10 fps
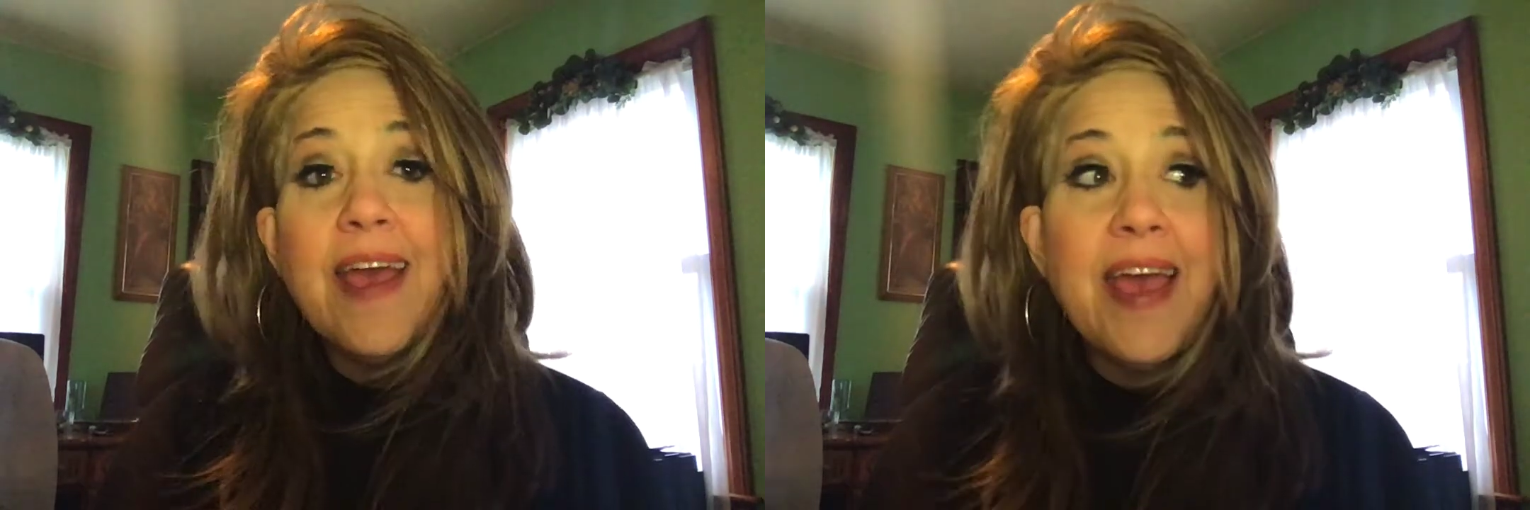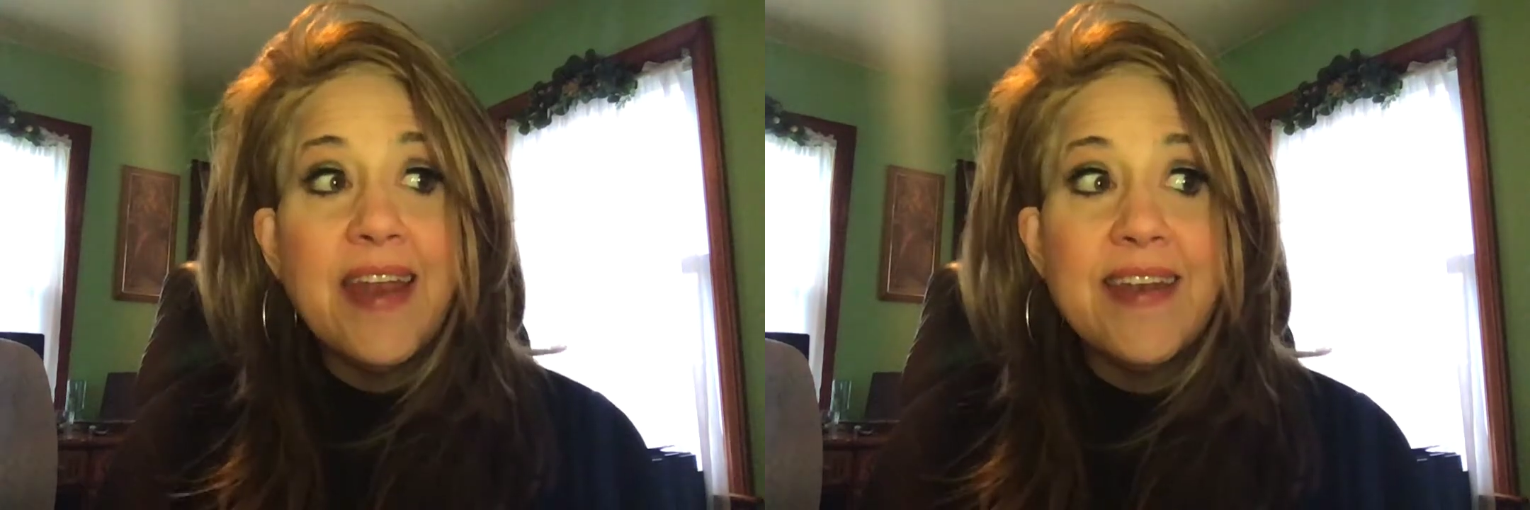
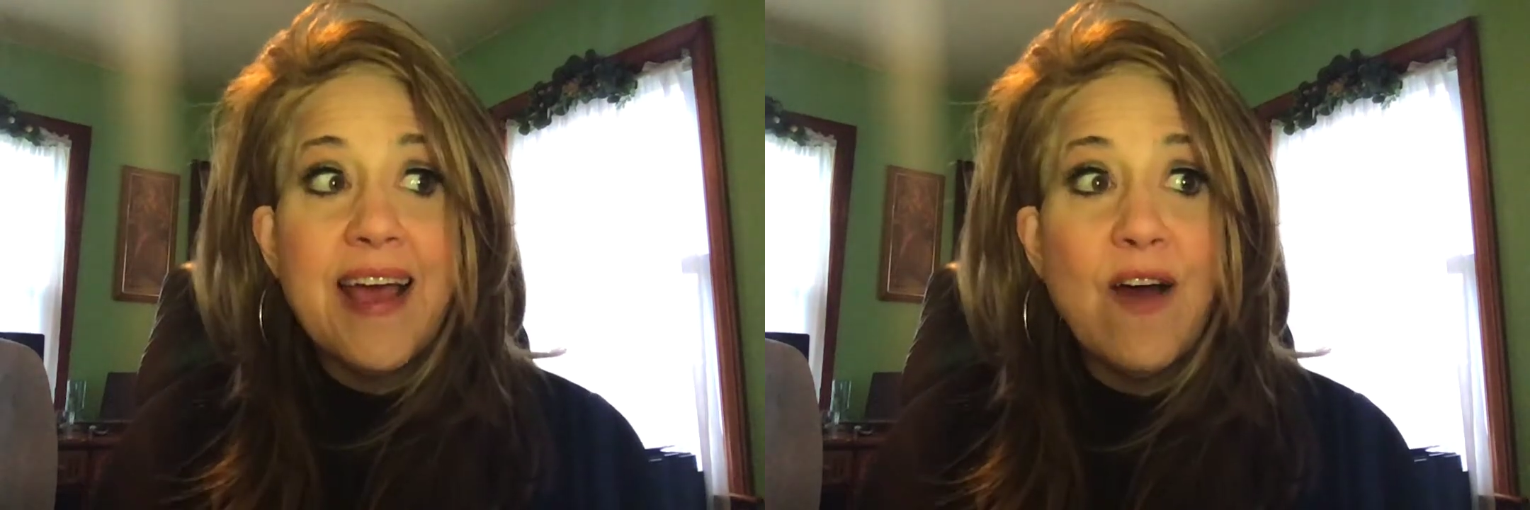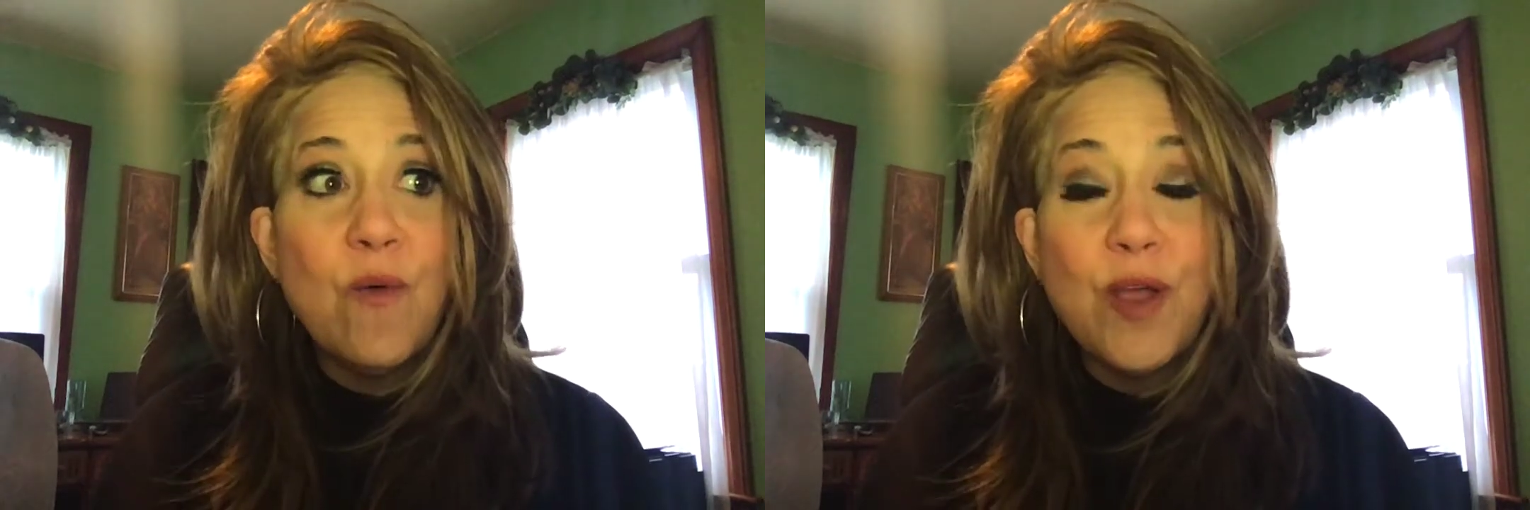and
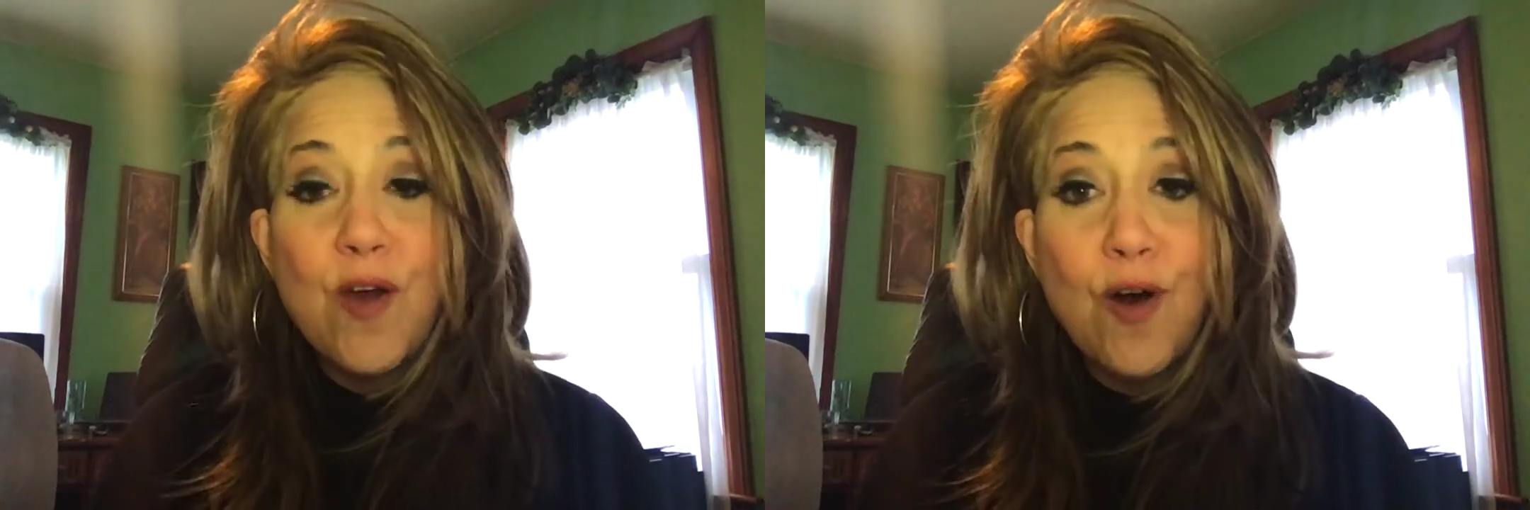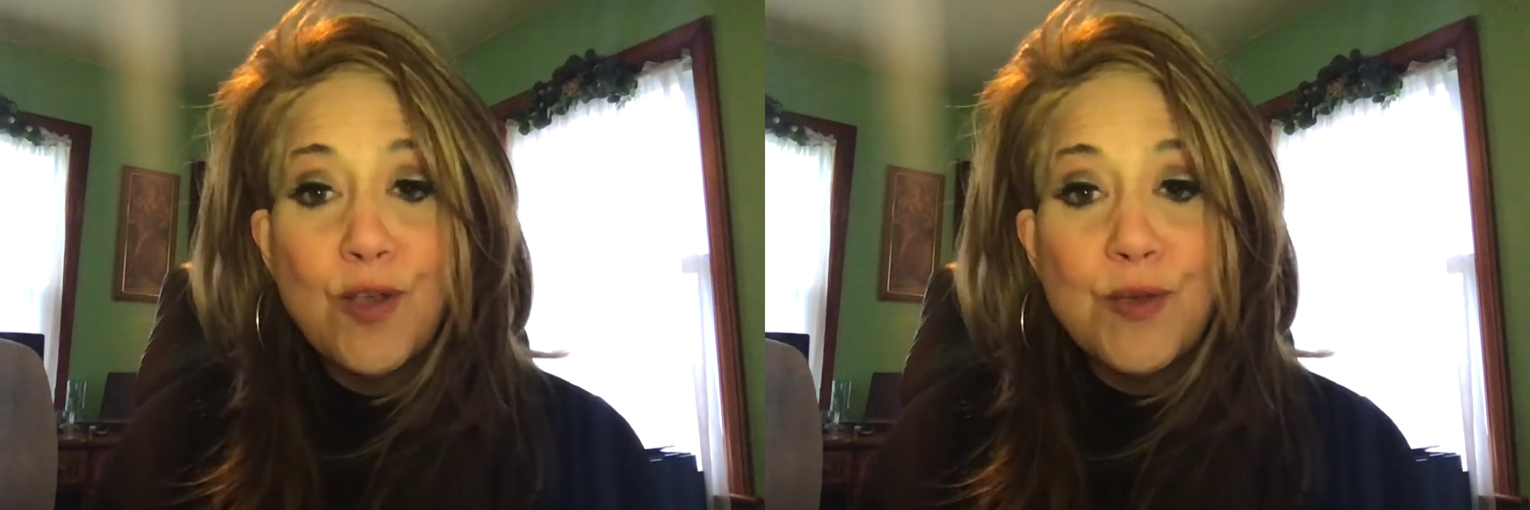now we
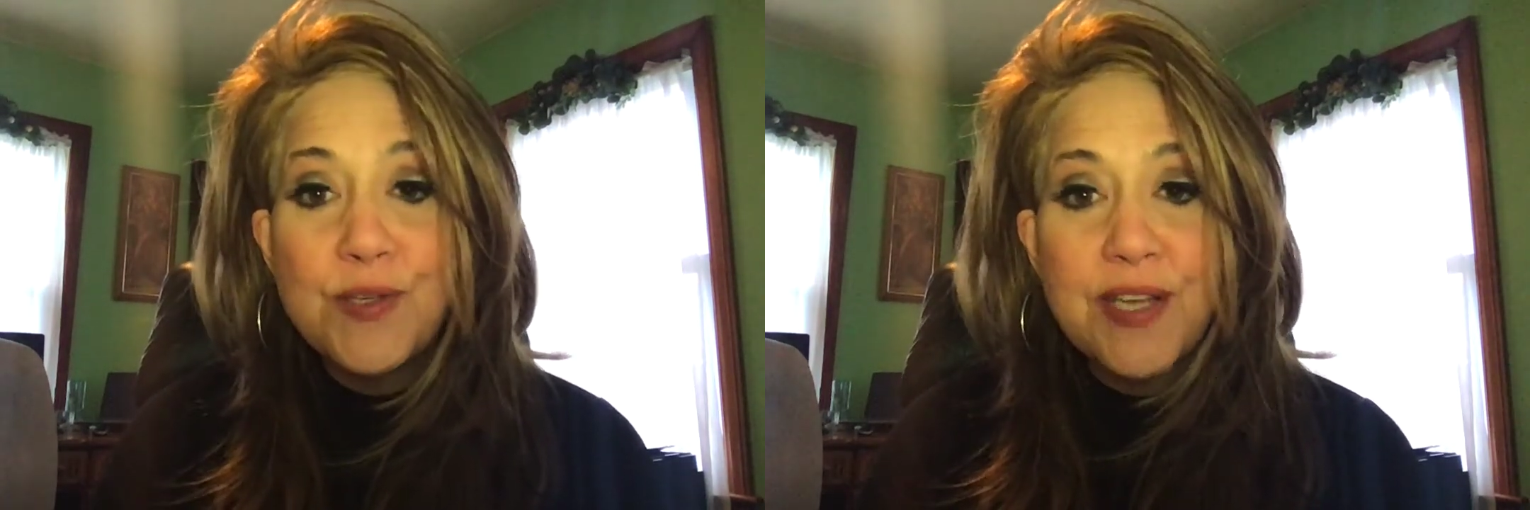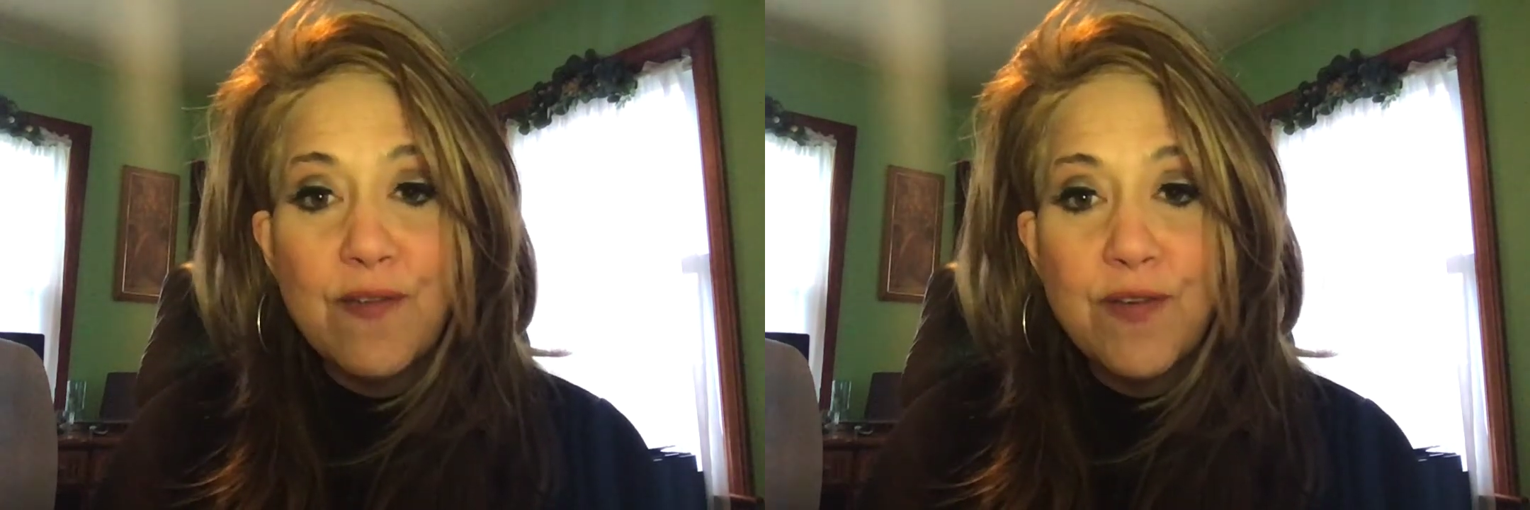all use
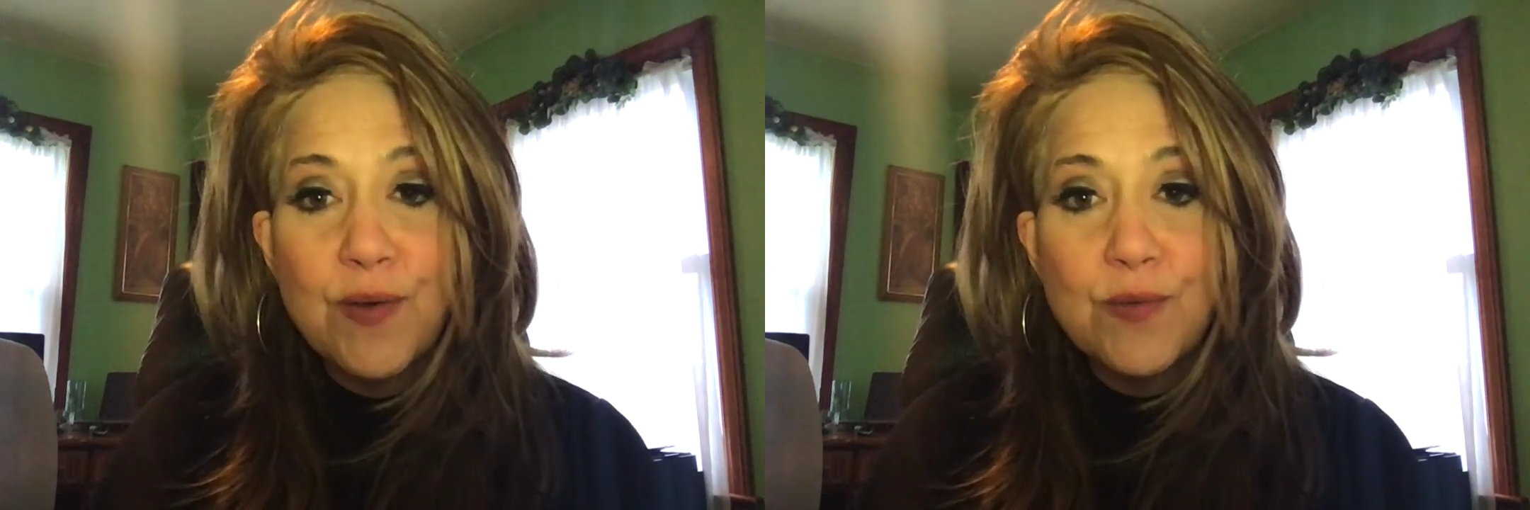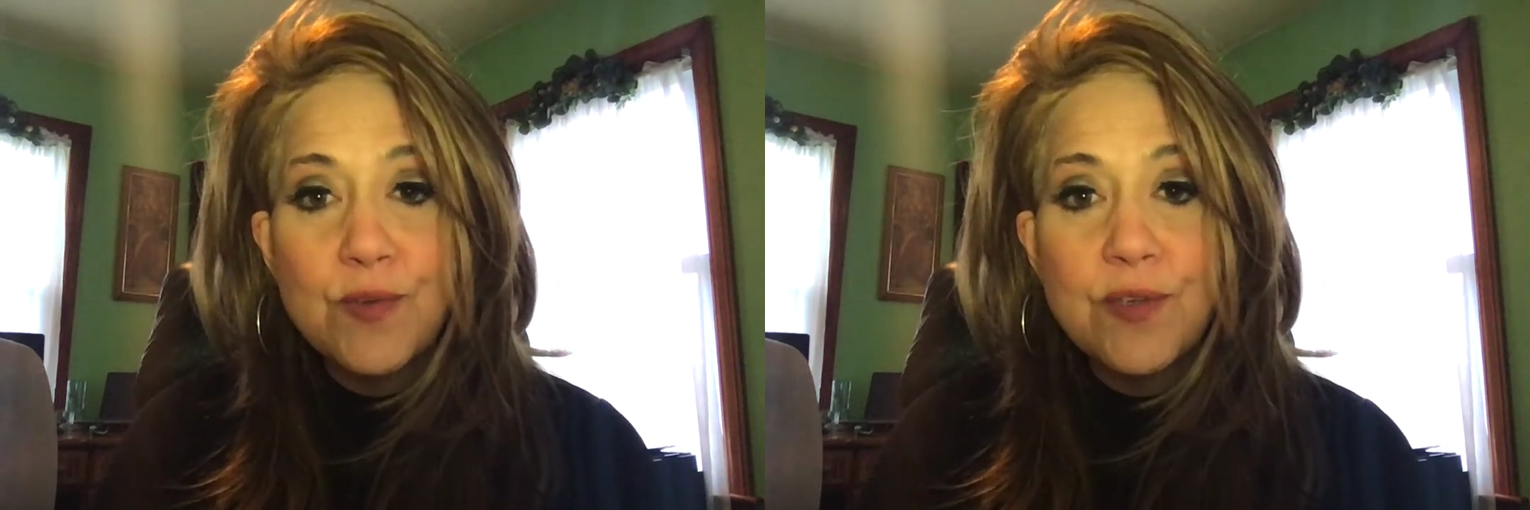cell
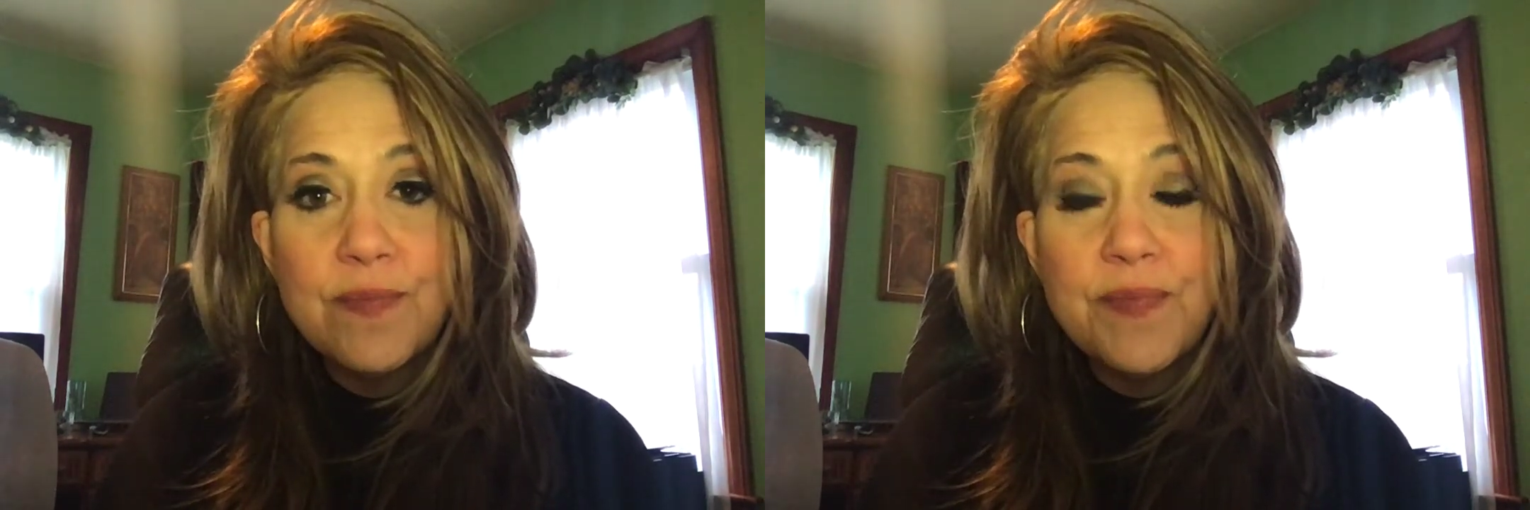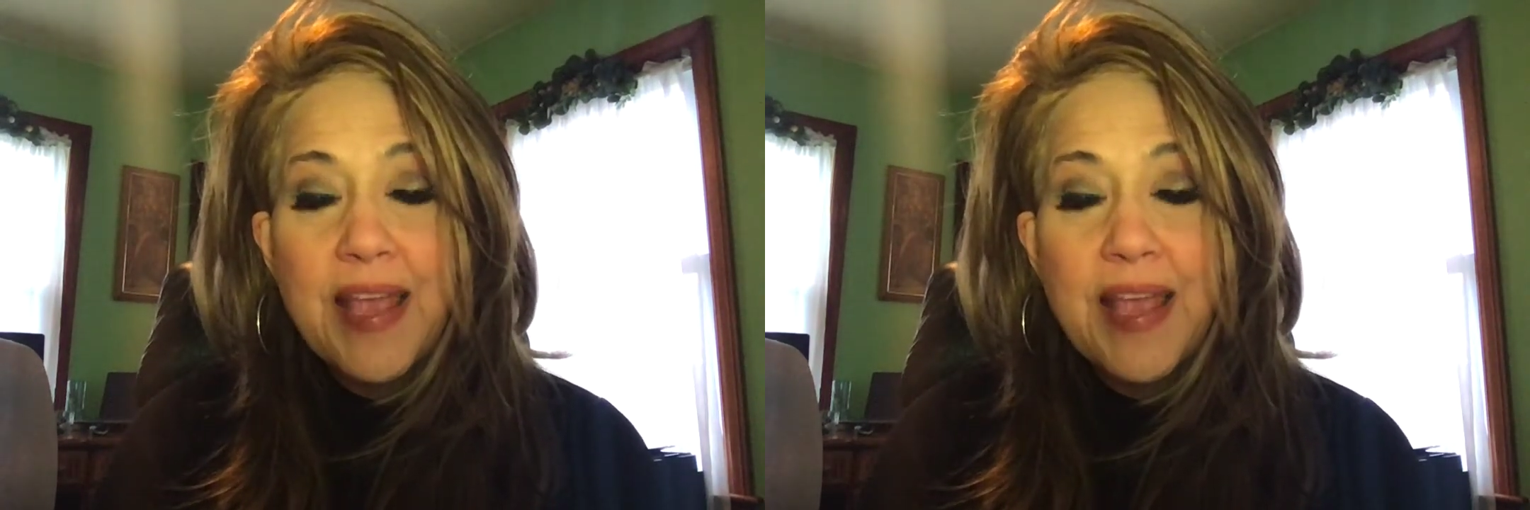phones.